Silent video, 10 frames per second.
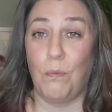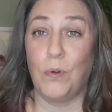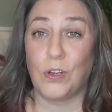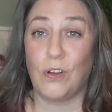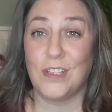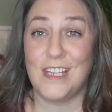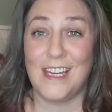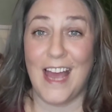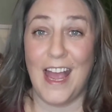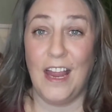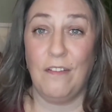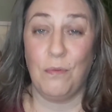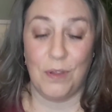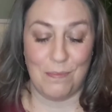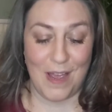would consider,
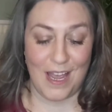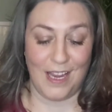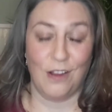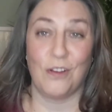even with my